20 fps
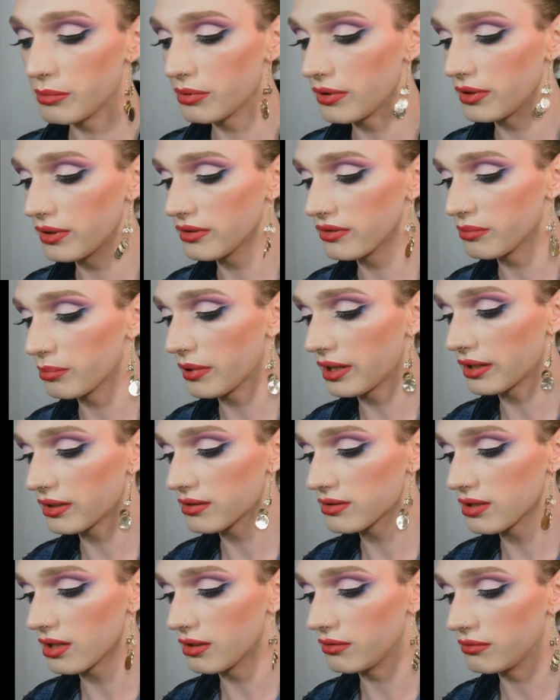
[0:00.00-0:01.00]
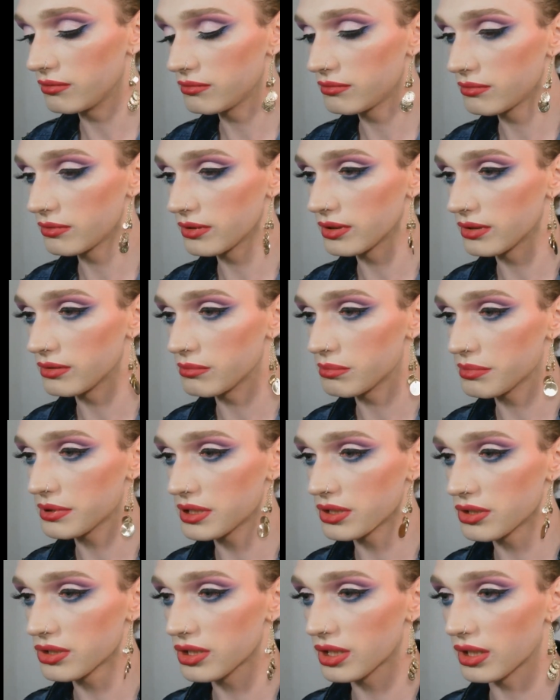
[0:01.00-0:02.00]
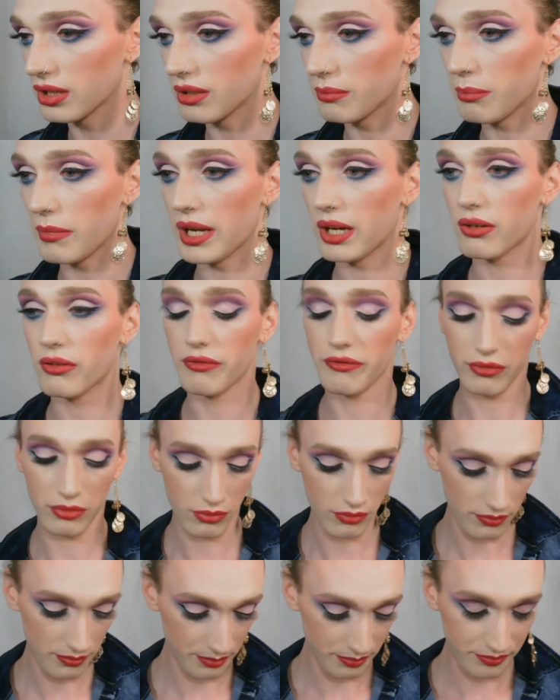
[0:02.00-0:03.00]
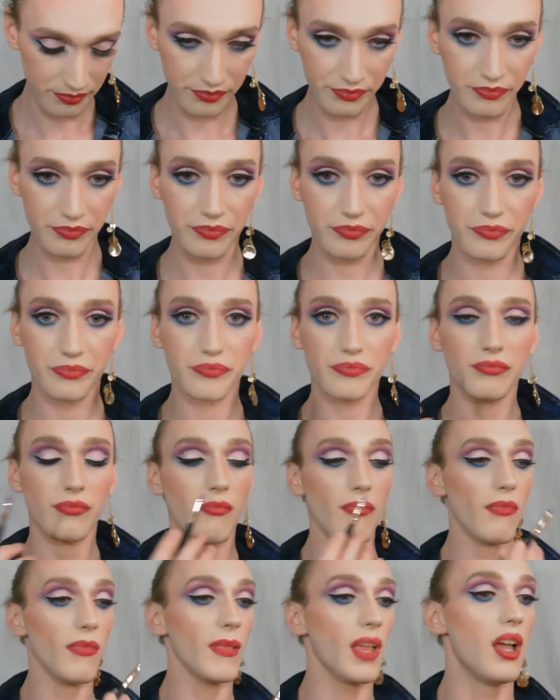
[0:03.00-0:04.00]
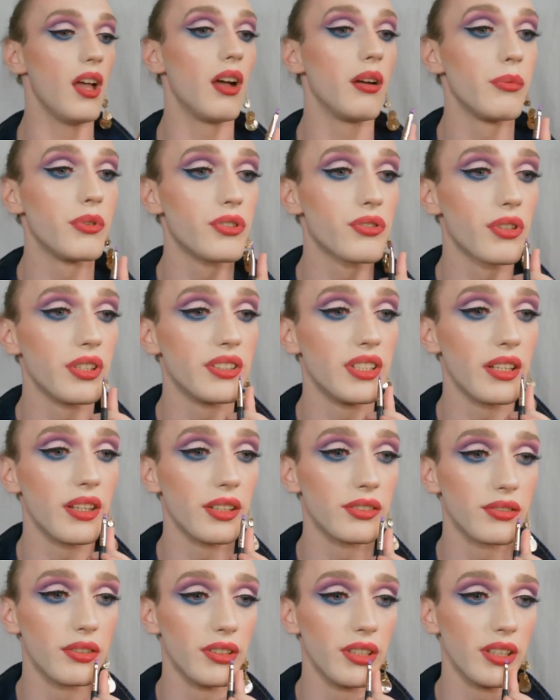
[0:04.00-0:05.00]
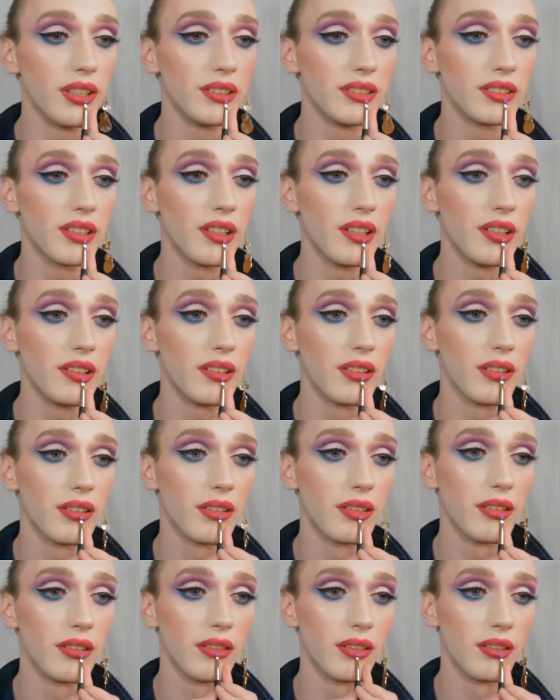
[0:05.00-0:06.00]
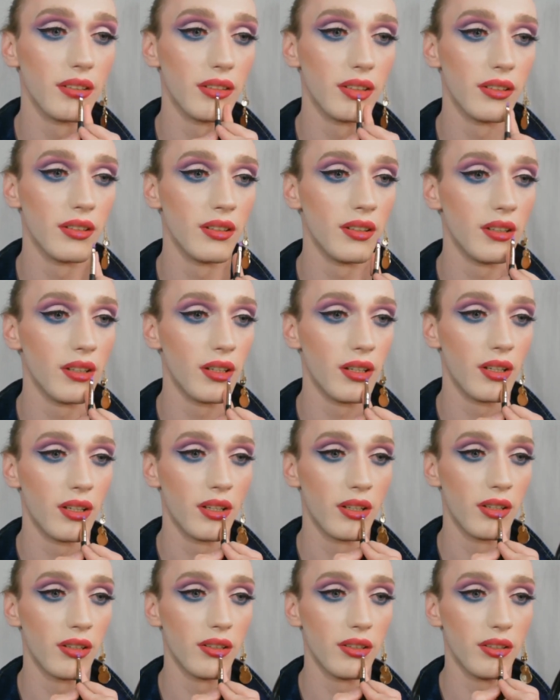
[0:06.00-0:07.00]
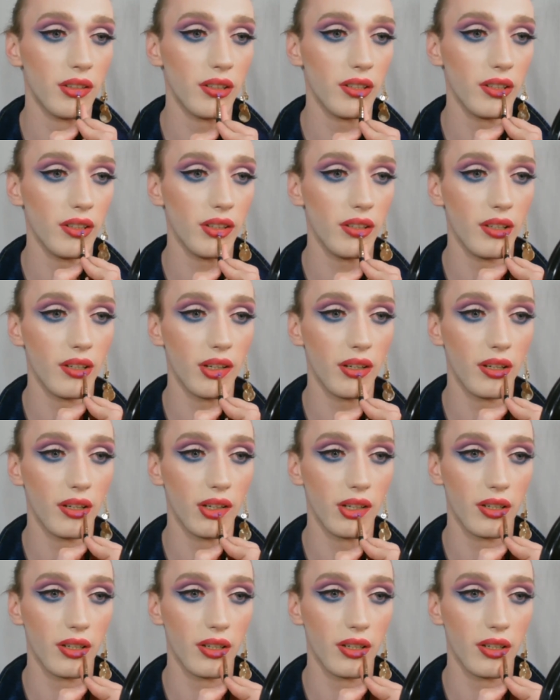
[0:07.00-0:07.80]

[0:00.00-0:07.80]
this back down without punching the microphone. And we're just going to take this on the inside, right here.